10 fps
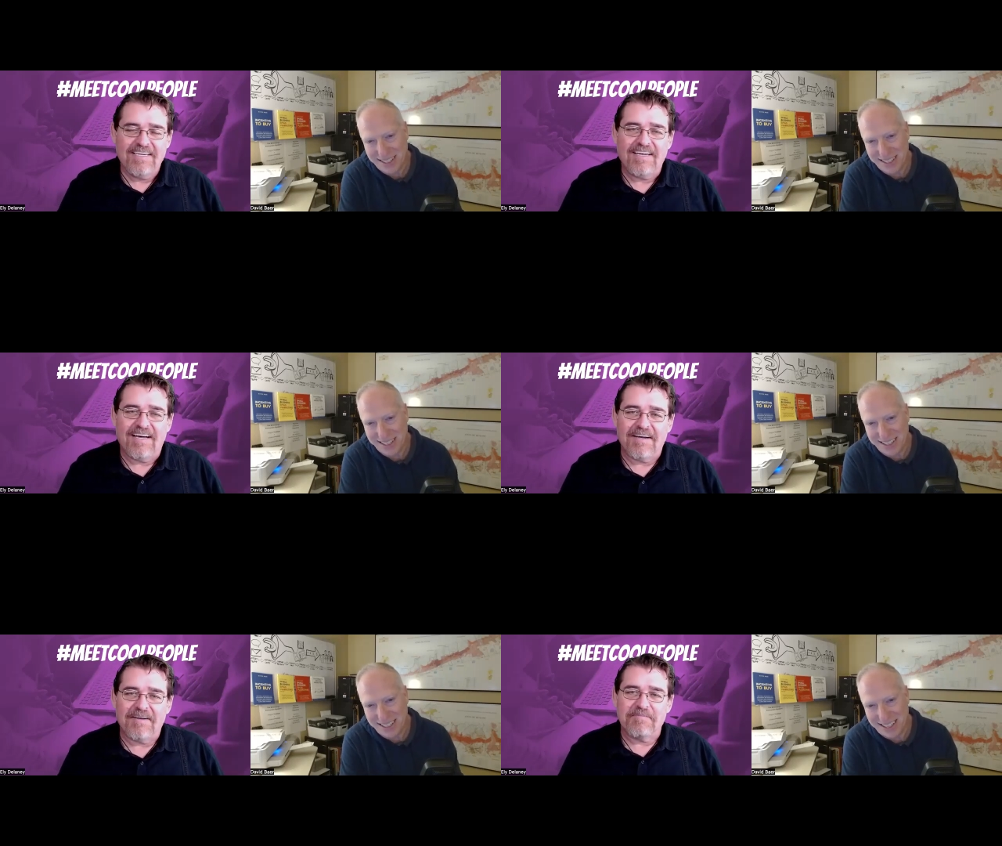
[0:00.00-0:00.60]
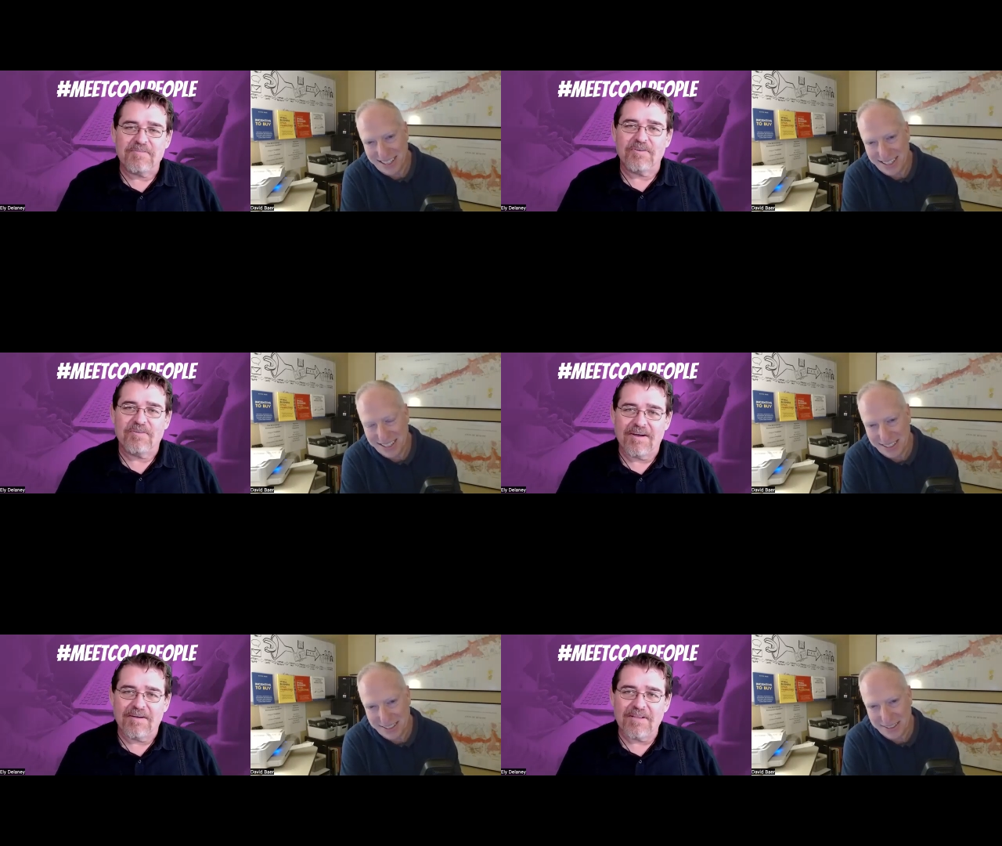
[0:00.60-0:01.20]
Speaker 1: um, so
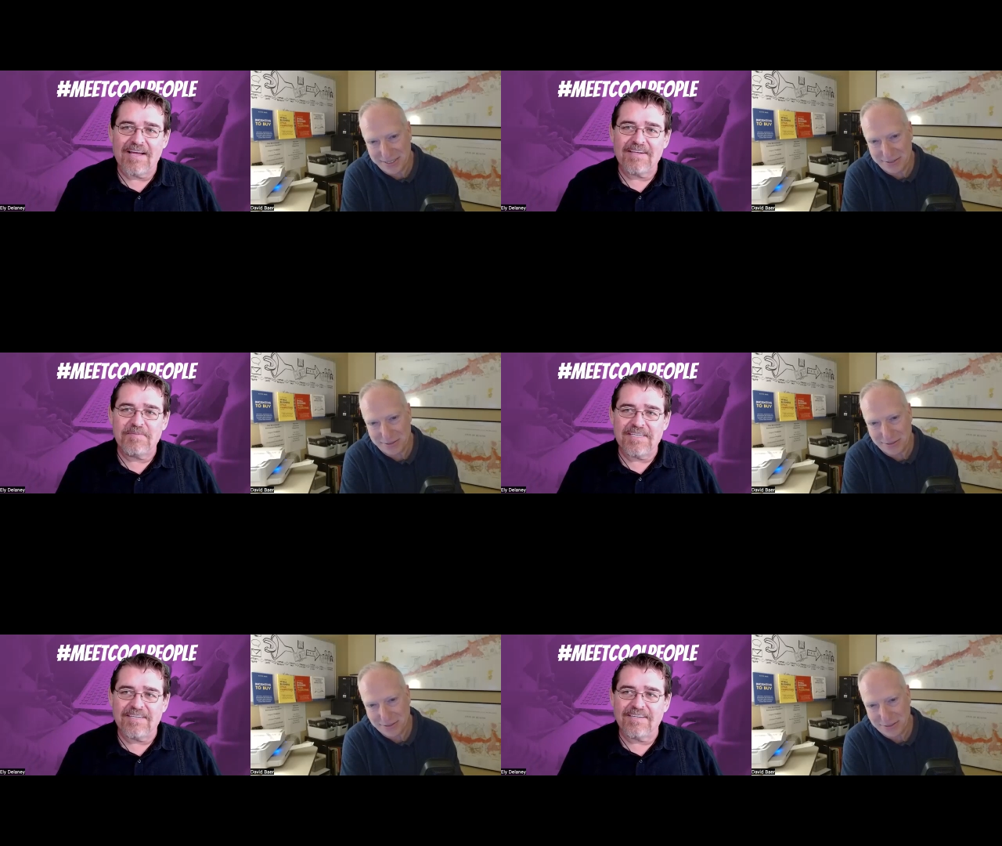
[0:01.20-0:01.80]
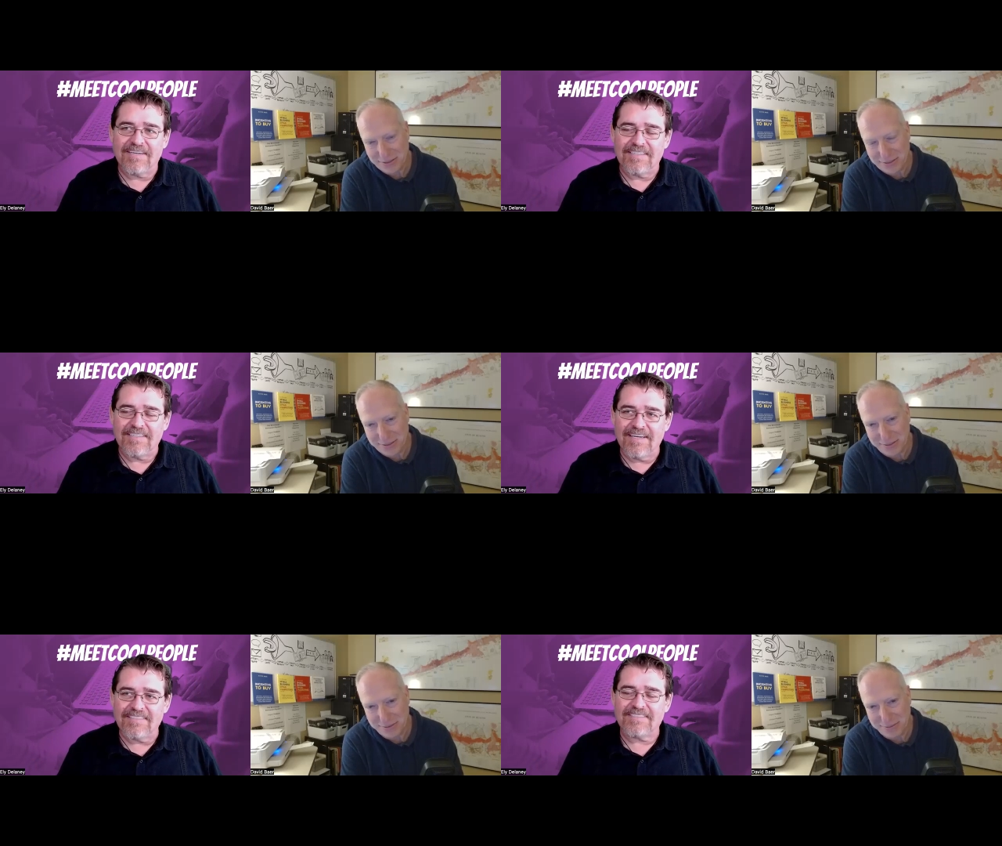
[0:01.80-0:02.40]
I'm glad to be here. And
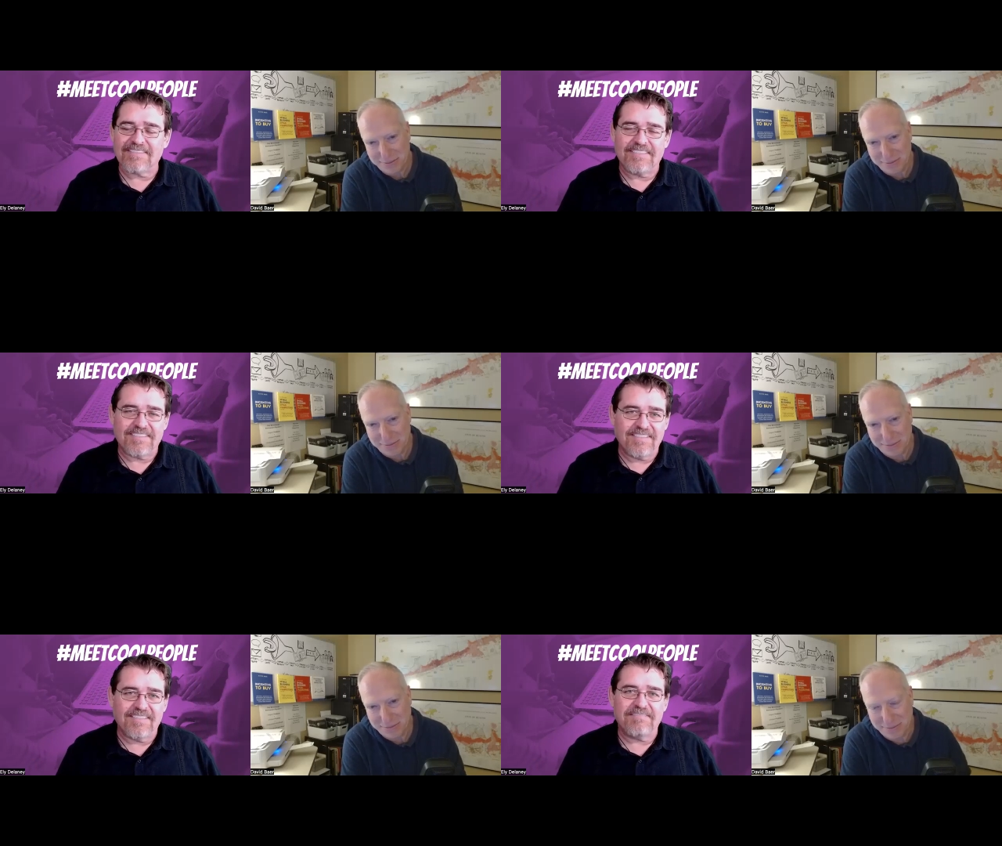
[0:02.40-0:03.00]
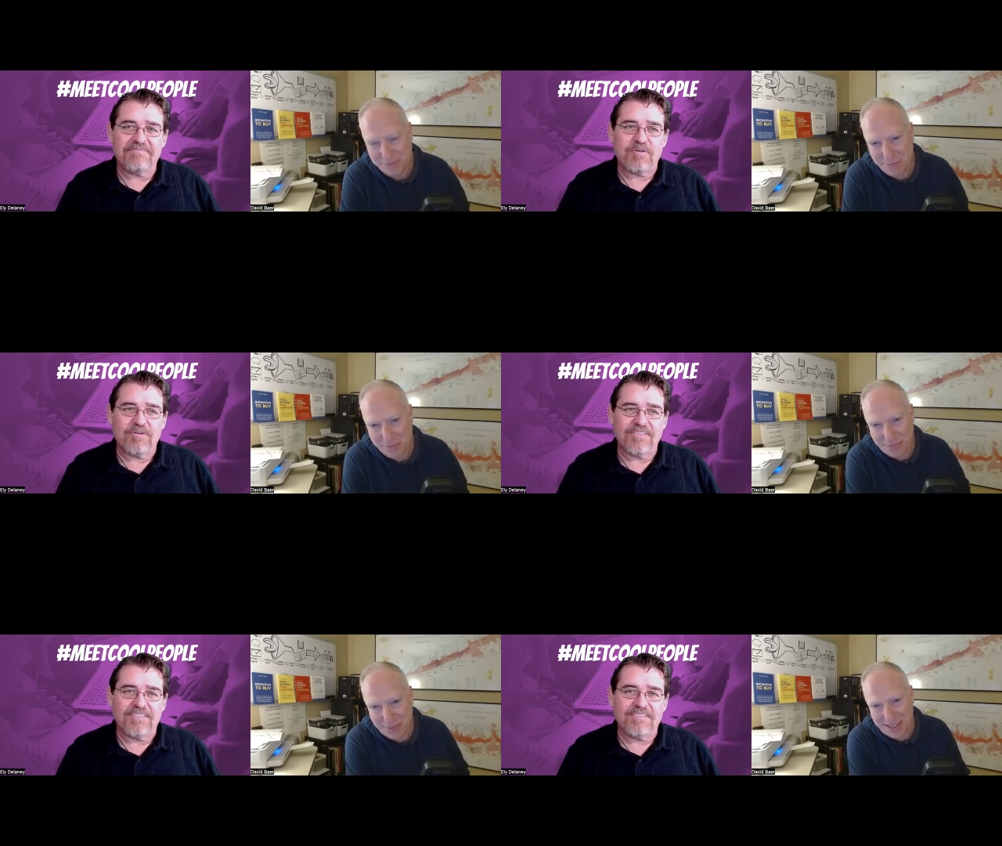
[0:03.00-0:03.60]
yes, I did leave
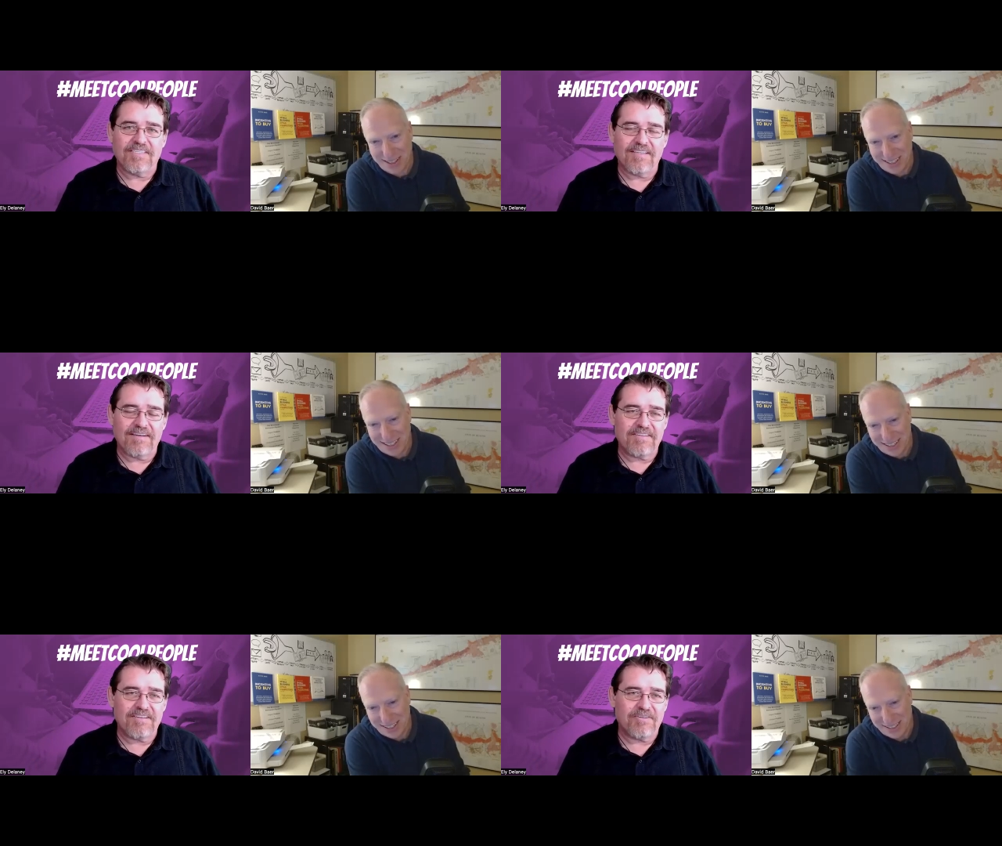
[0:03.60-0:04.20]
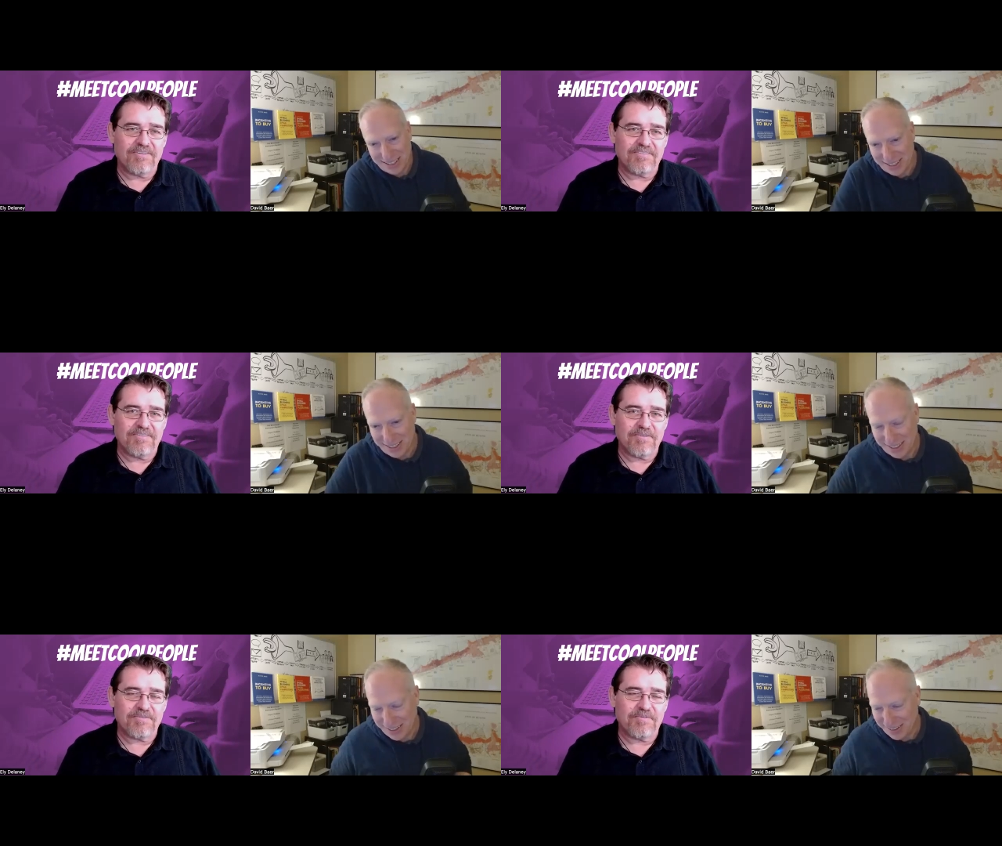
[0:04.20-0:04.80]
Portland. I left the north
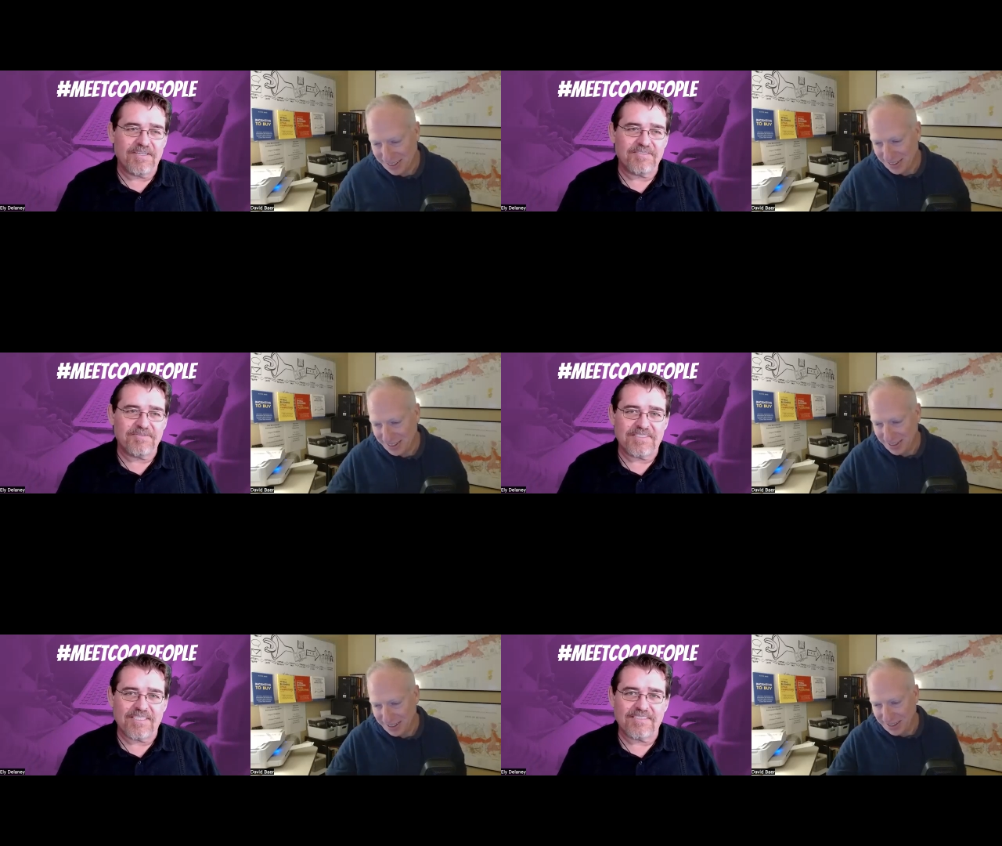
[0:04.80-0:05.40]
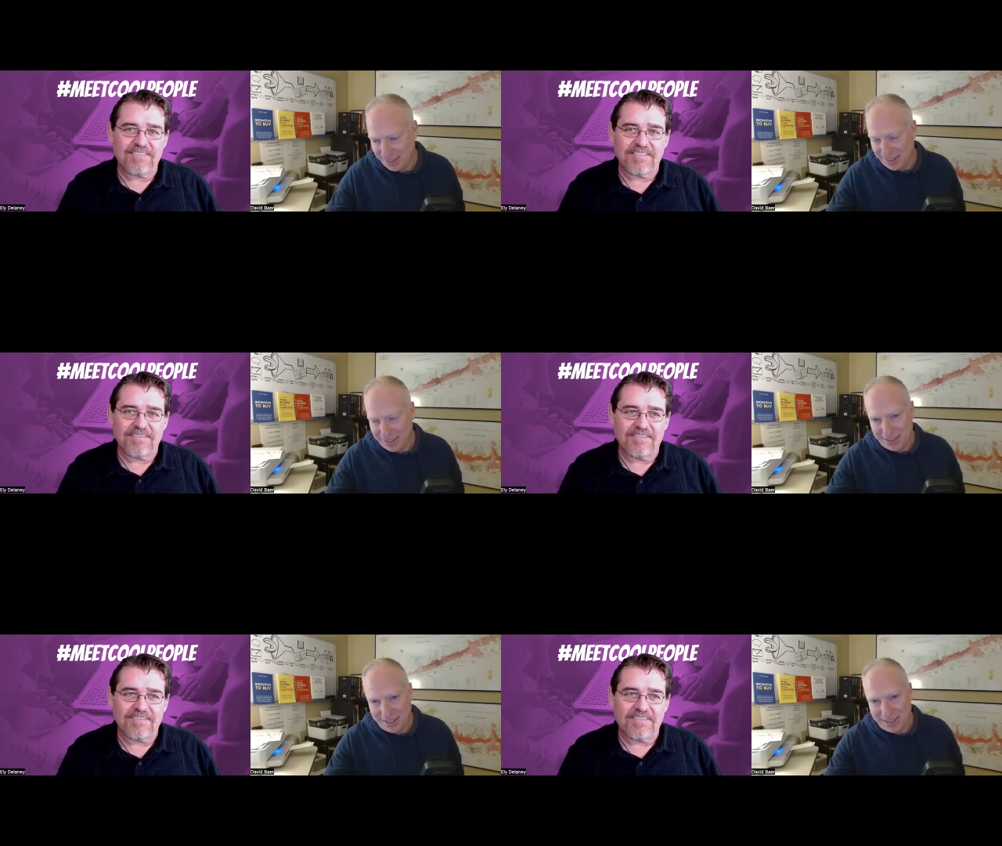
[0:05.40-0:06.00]
Northwest, went down to